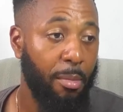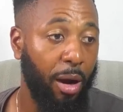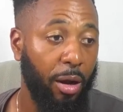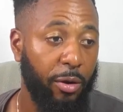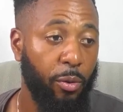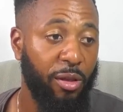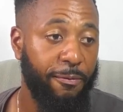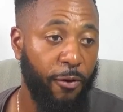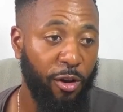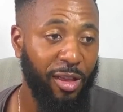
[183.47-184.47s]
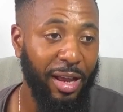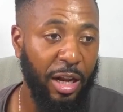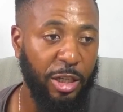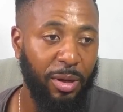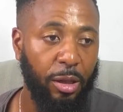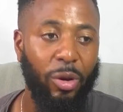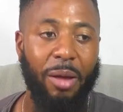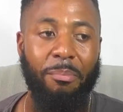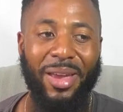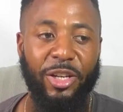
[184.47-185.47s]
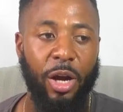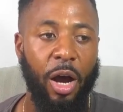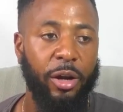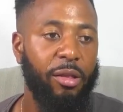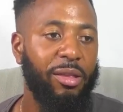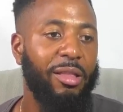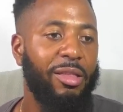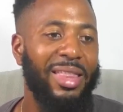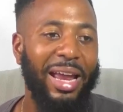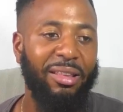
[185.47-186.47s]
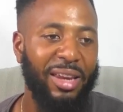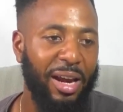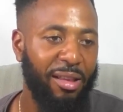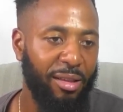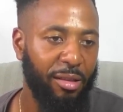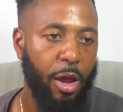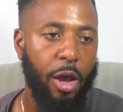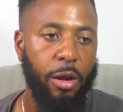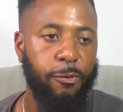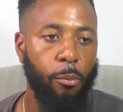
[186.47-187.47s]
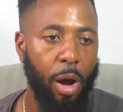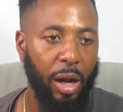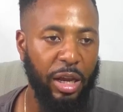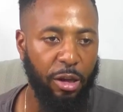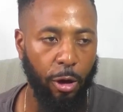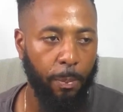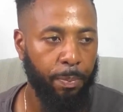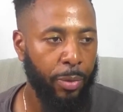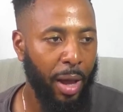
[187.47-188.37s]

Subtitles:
McClaren was the first Englishman to win a major honour since 1996, the Football League Cup,